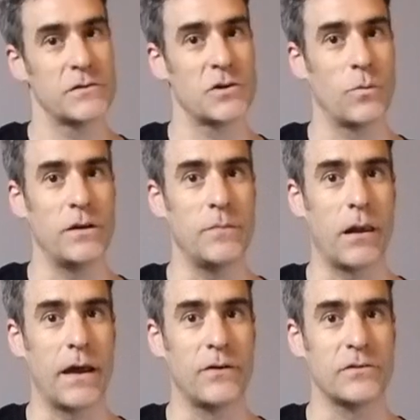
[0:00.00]
So when you
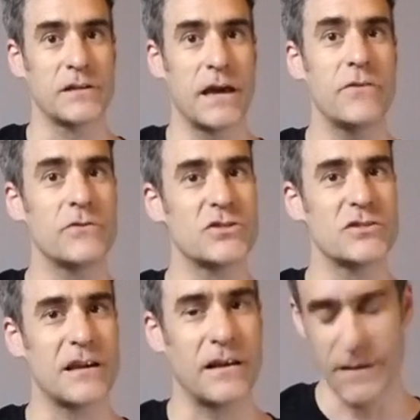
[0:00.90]
play it all together, it
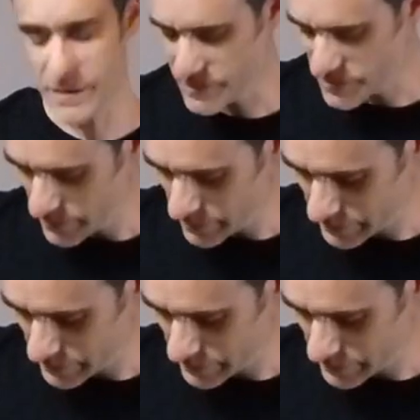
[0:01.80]
should sound like this.